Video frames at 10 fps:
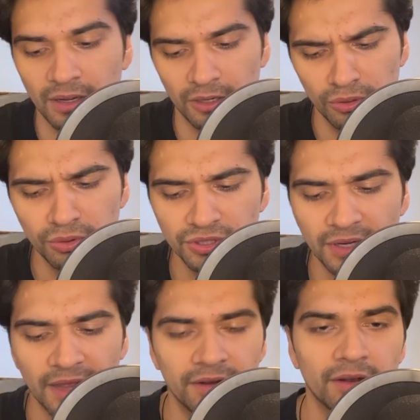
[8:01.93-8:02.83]
Illusion
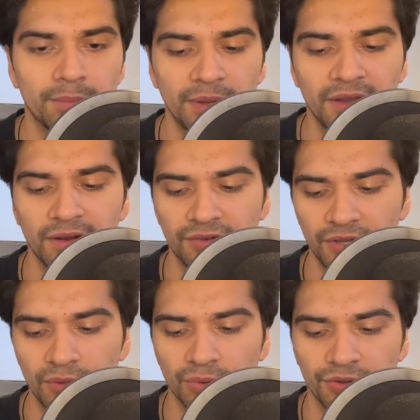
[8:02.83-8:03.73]
ended up making a
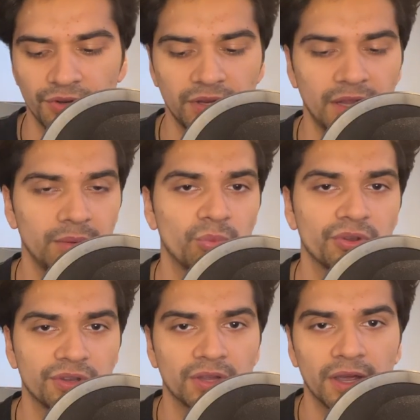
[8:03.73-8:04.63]
sequel to the game with
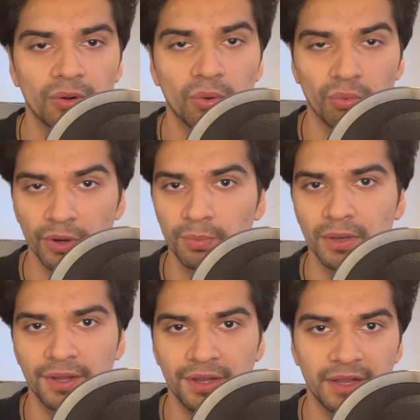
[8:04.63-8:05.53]
the title Real
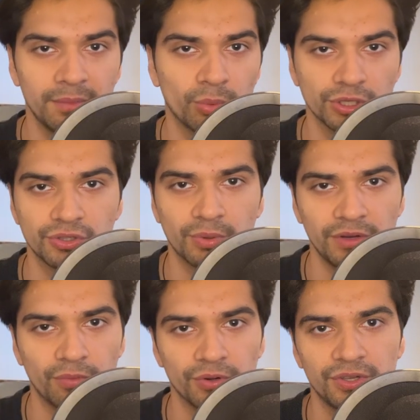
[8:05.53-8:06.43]
Play in March
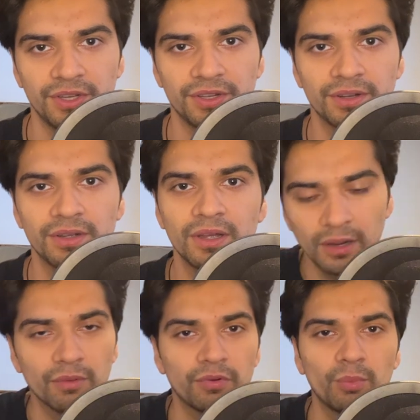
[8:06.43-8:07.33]
2014.
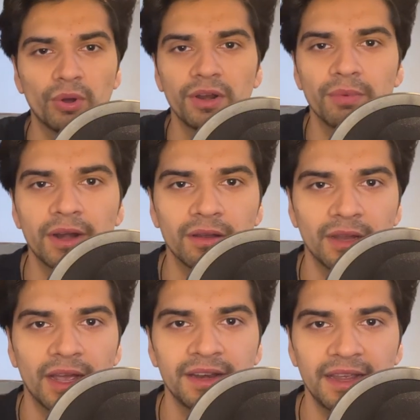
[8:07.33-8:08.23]
From what I read
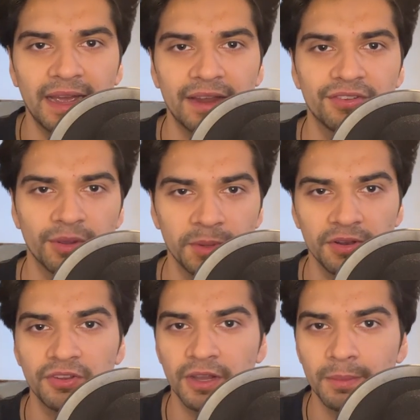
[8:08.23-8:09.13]
online, it had some of the
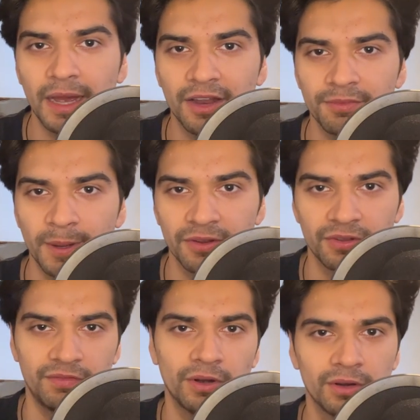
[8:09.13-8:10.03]
same aspects
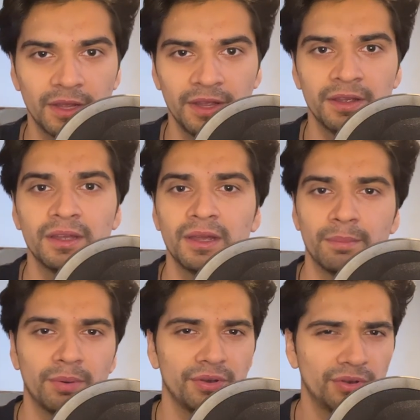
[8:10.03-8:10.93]
of Arlay,
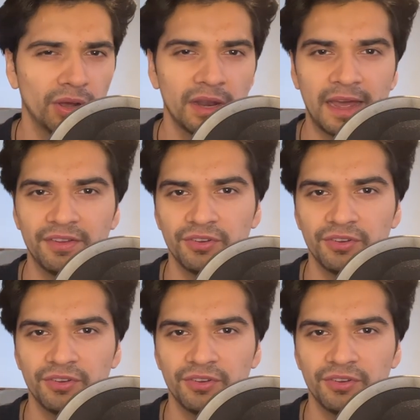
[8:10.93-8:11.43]
but not as